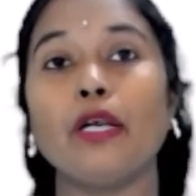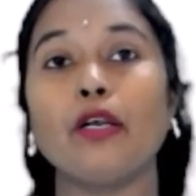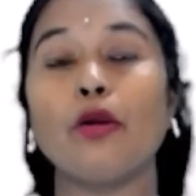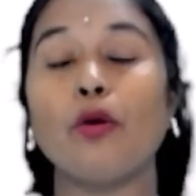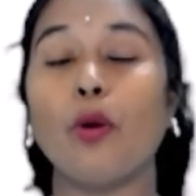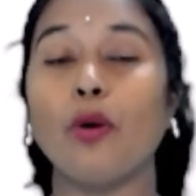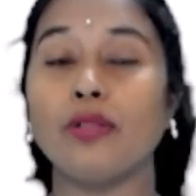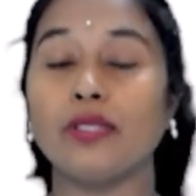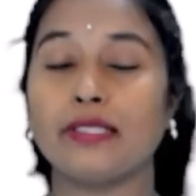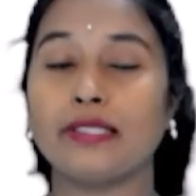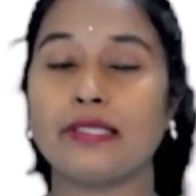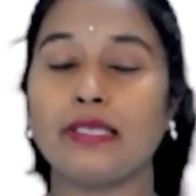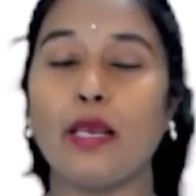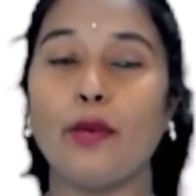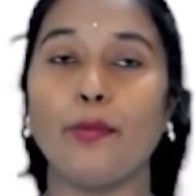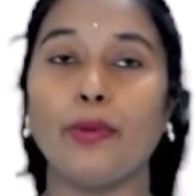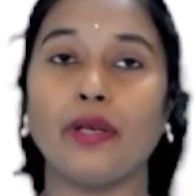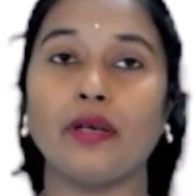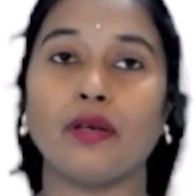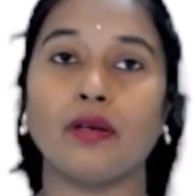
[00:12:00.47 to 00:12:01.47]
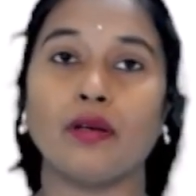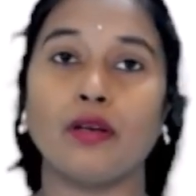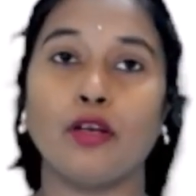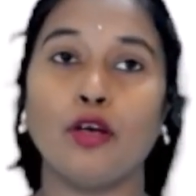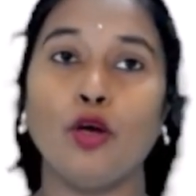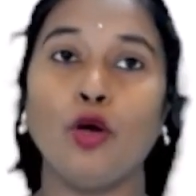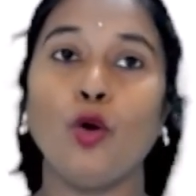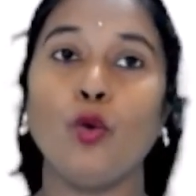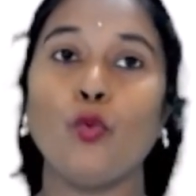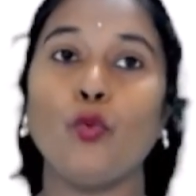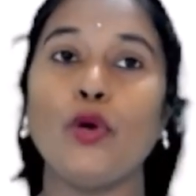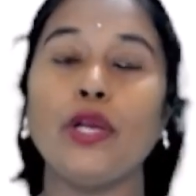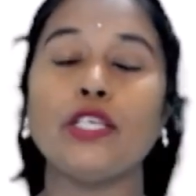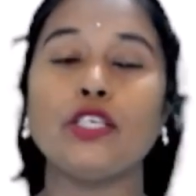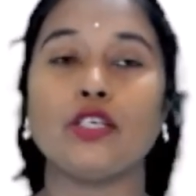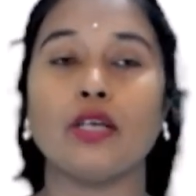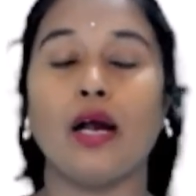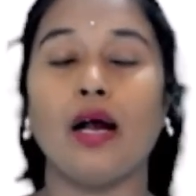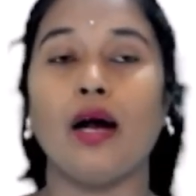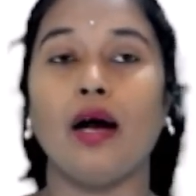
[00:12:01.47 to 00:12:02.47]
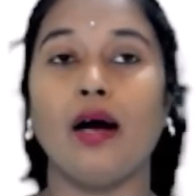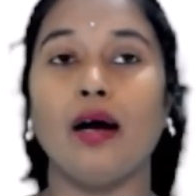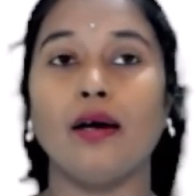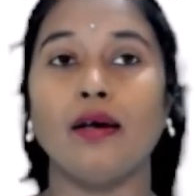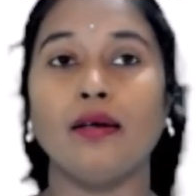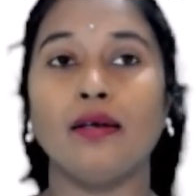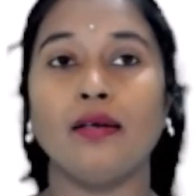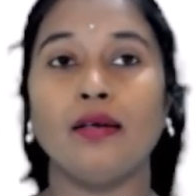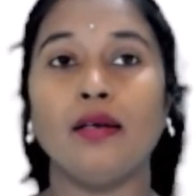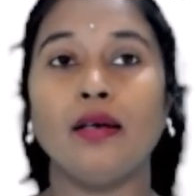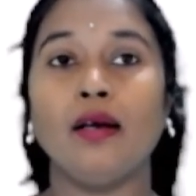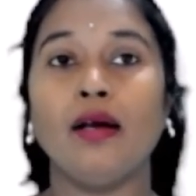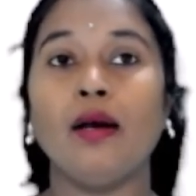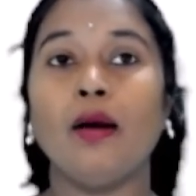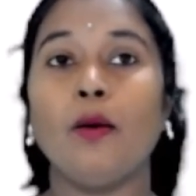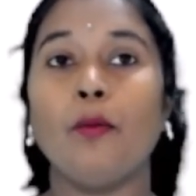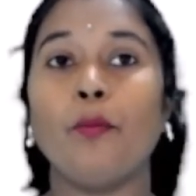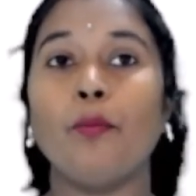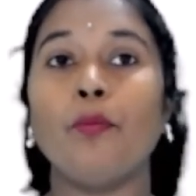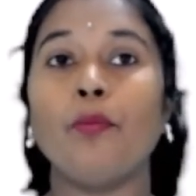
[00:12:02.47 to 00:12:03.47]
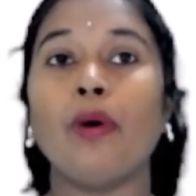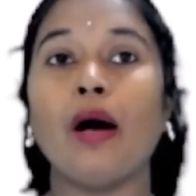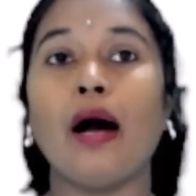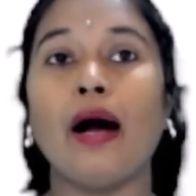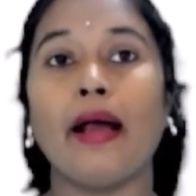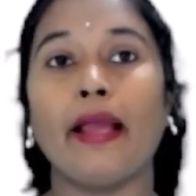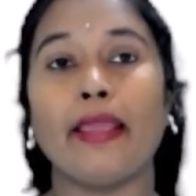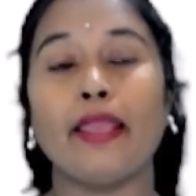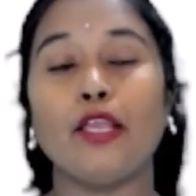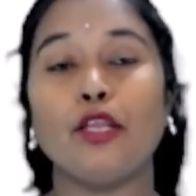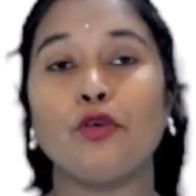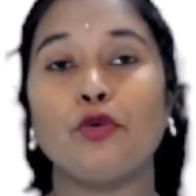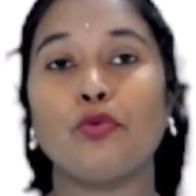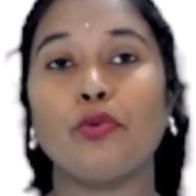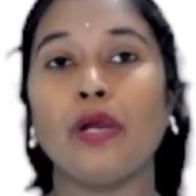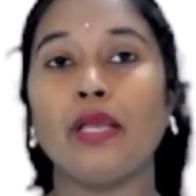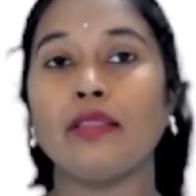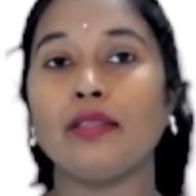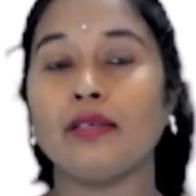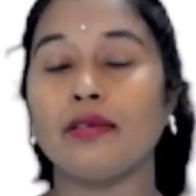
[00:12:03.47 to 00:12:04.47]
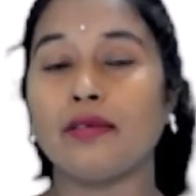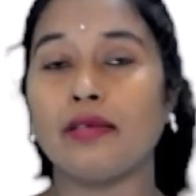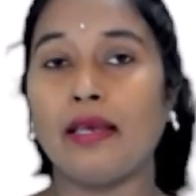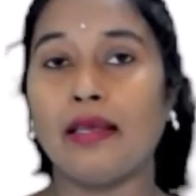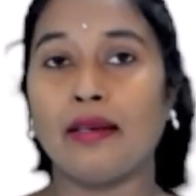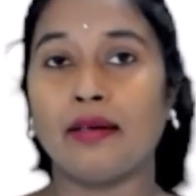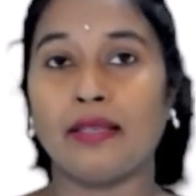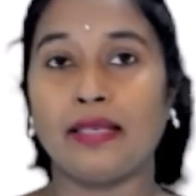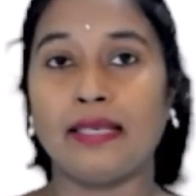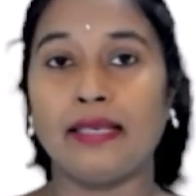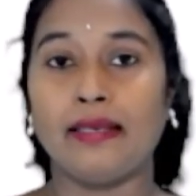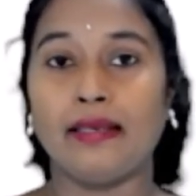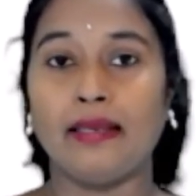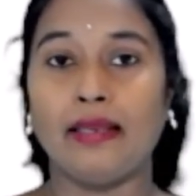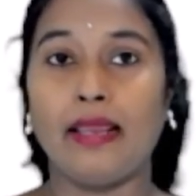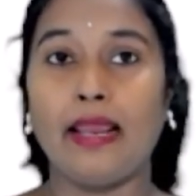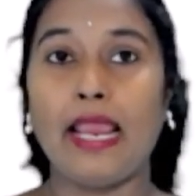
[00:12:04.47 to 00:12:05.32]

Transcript: Goal 7, which are by 2030,